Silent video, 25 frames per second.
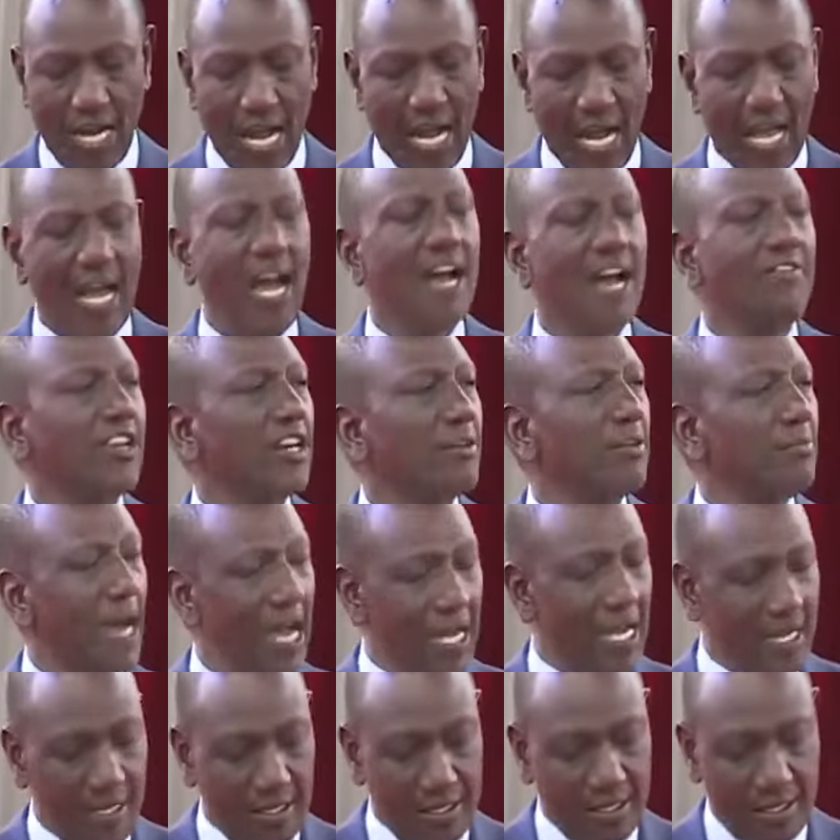I have in
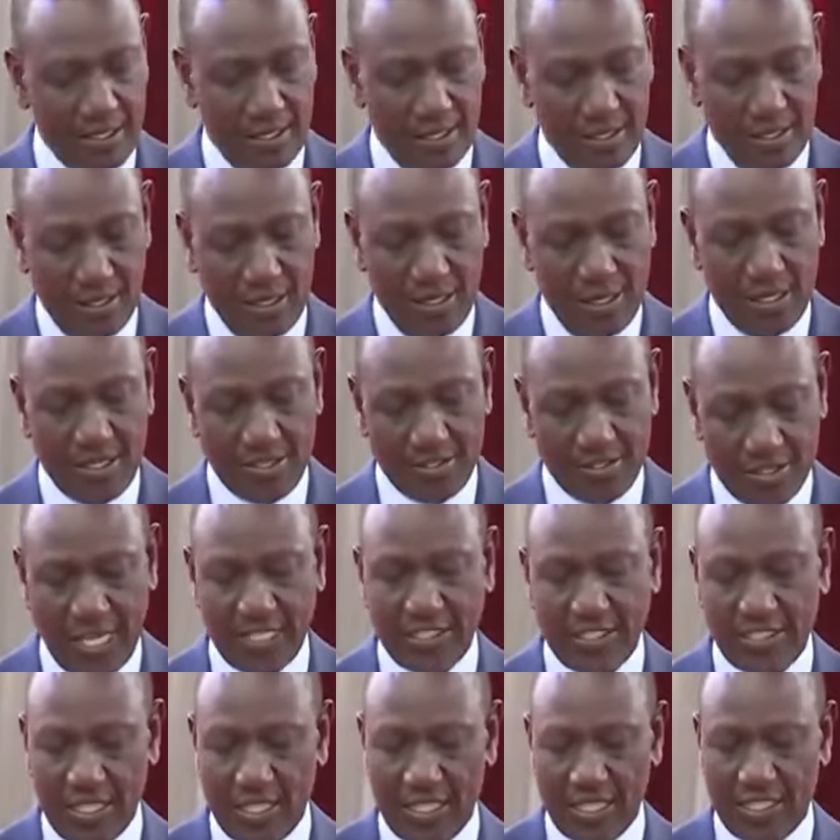mind
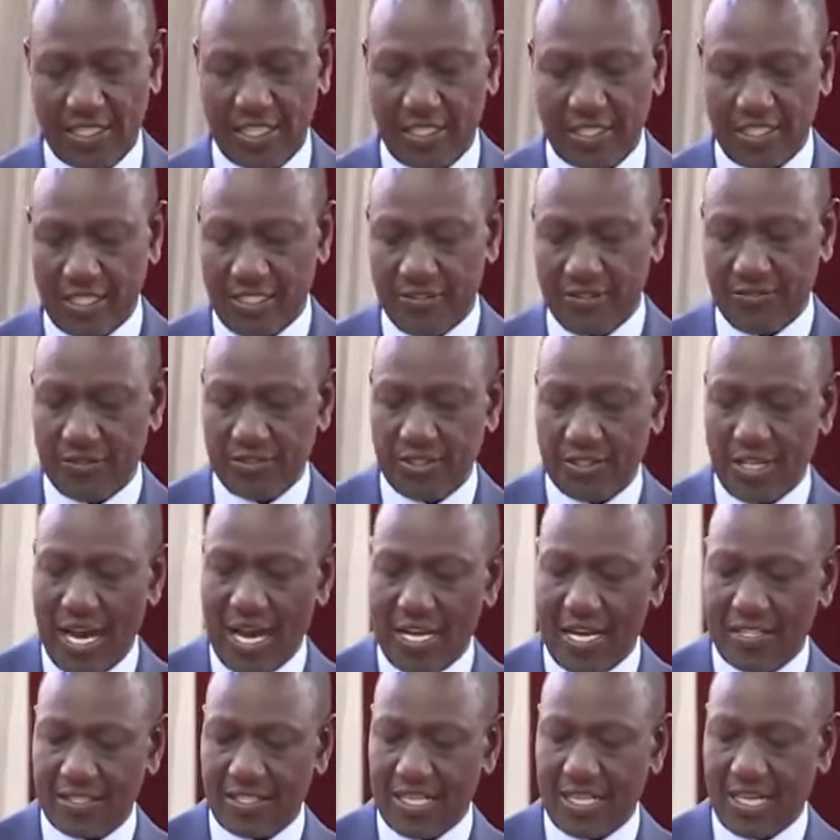such initiatives
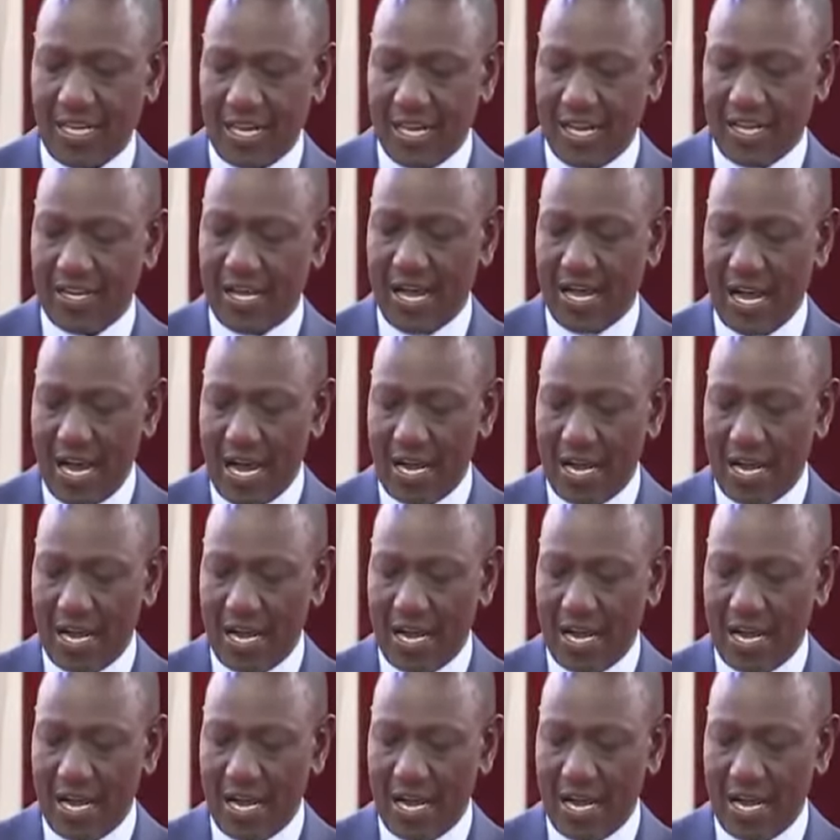as the Kenya